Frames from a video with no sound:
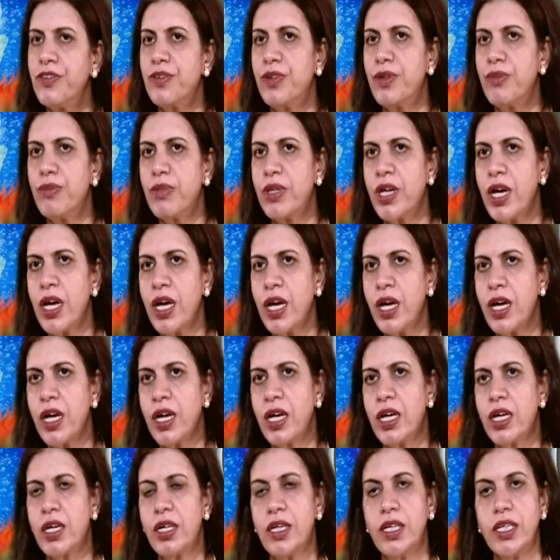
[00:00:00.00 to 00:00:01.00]
from the
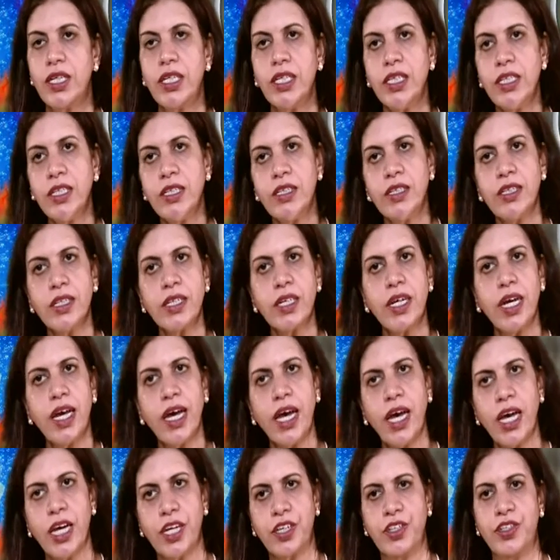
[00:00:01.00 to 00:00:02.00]

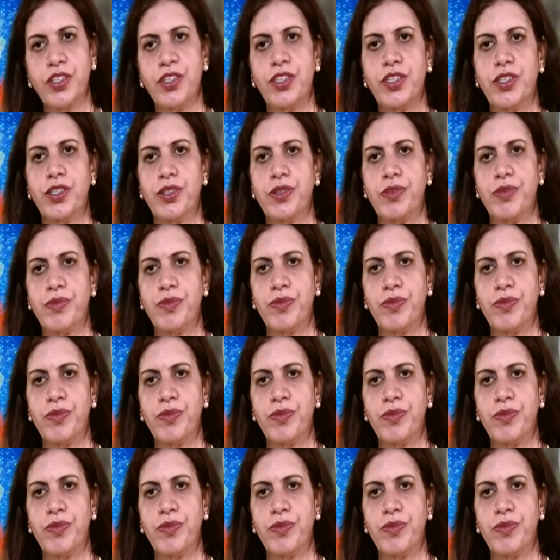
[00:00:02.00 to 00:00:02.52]
interaction